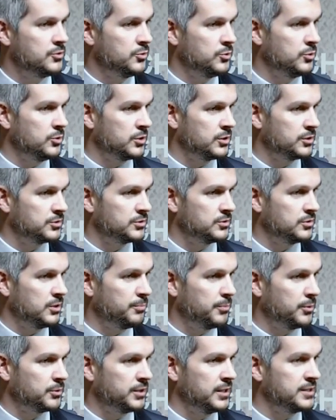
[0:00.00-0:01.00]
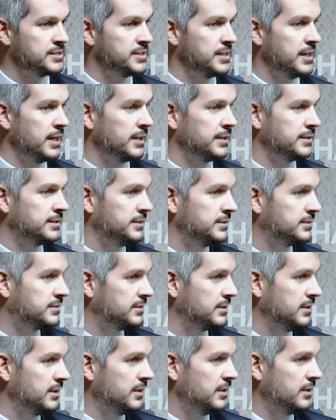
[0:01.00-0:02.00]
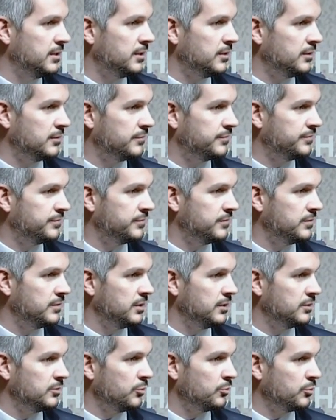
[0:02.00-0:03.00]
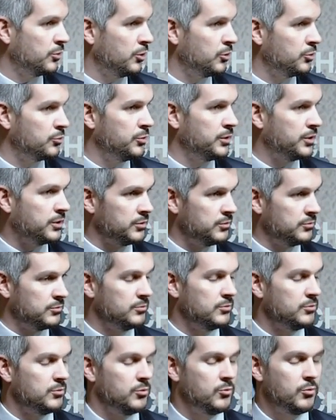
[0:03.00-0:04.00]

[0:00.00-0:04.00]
towards the potentialities of the road we could